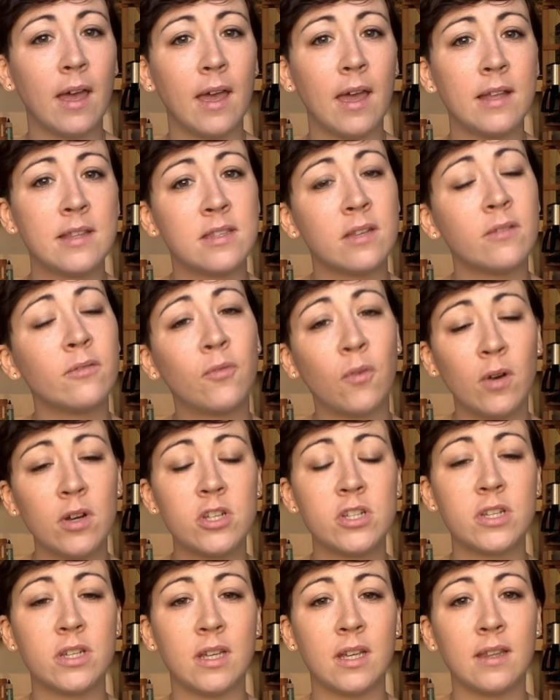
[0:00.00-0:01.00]
it's
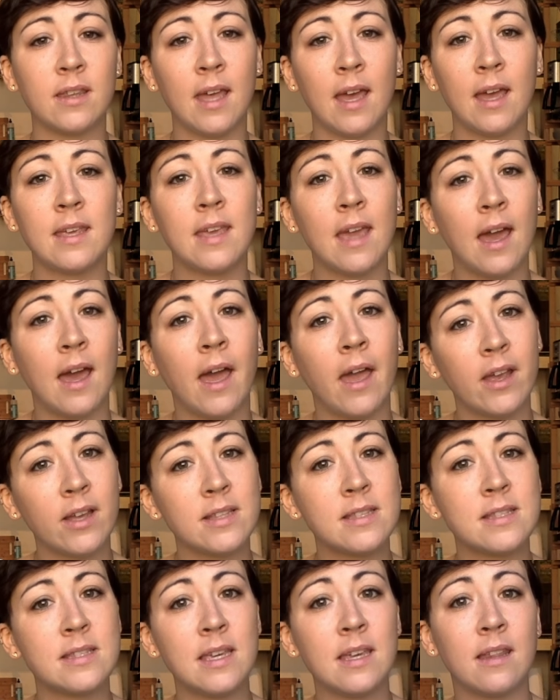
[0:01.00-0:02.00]
unfortunate that, yeah, I
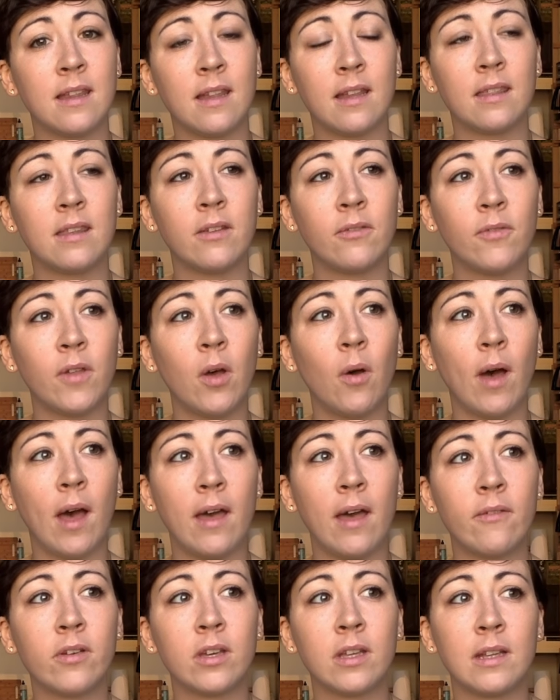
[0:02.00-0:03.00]
could see that the flow
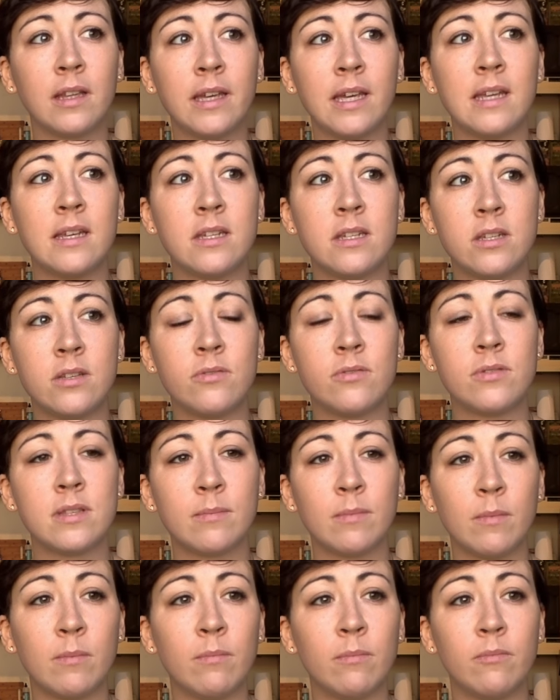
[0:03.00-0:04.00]
hive could lead to
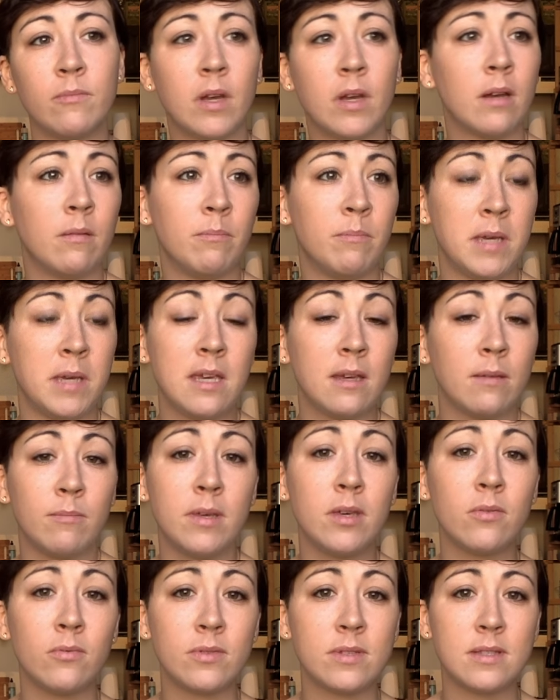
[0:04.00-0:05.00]
some bee
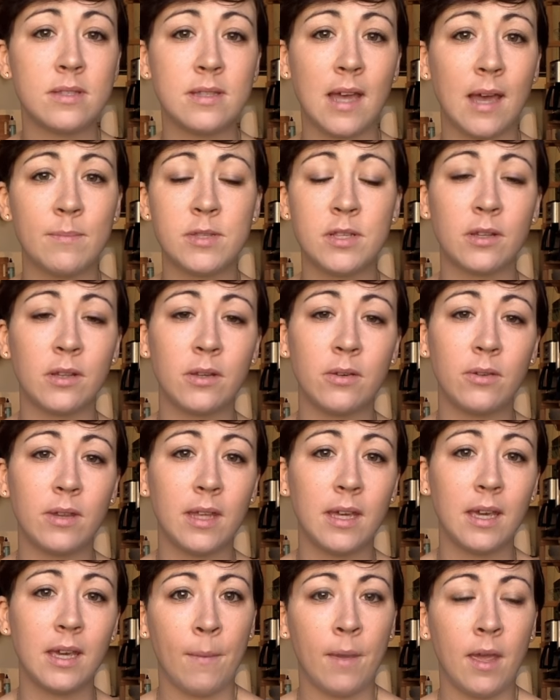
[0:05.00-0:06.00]
abuse,
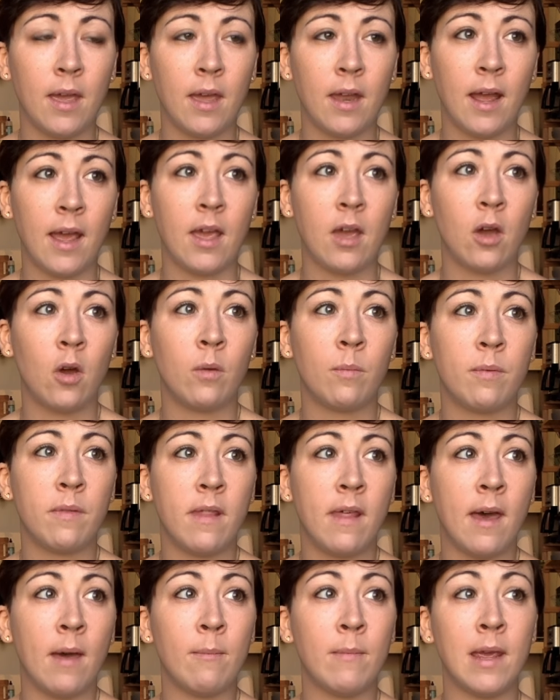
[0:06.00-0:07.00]
absolutely. And I hope
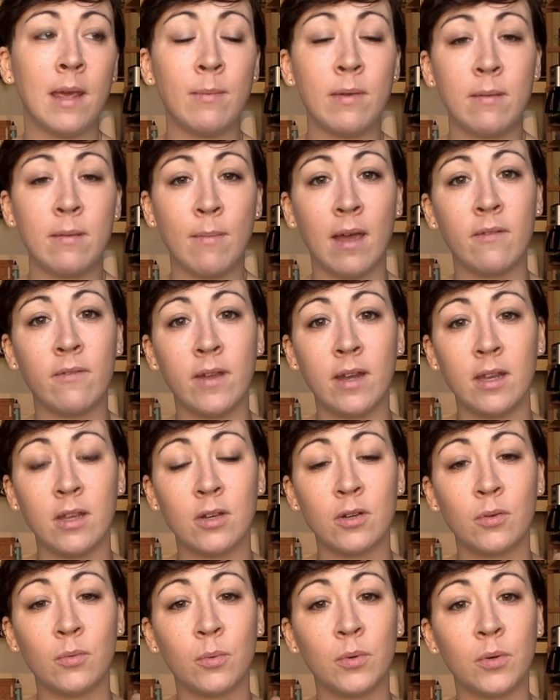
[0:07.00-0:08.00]
that maybe my
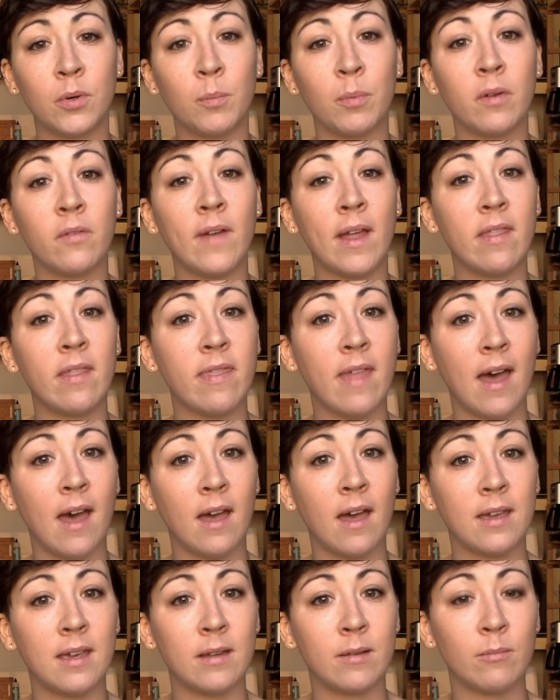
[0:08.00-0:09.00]
video will prevent
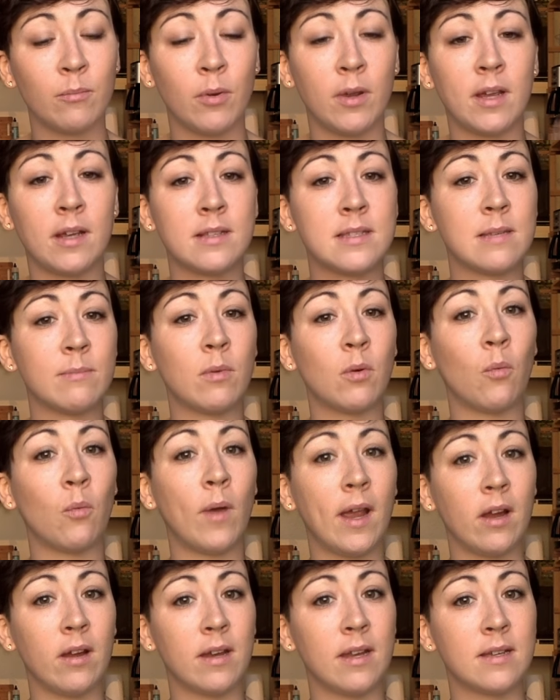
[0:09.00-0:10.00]
that and bring some
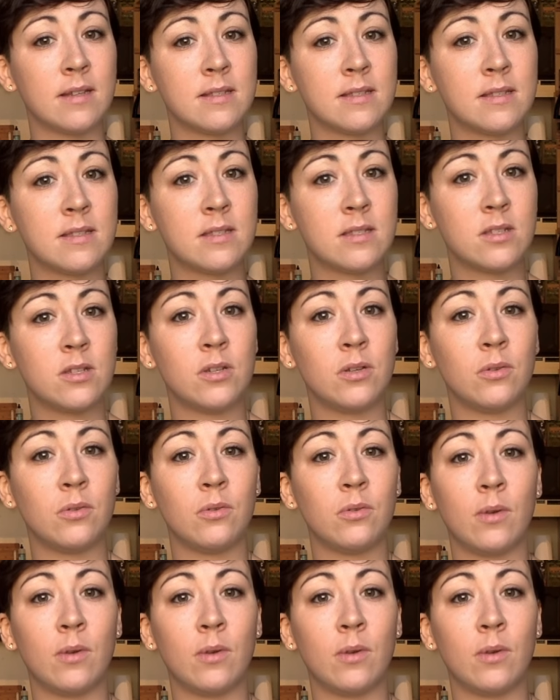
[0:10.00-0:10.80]
awareness to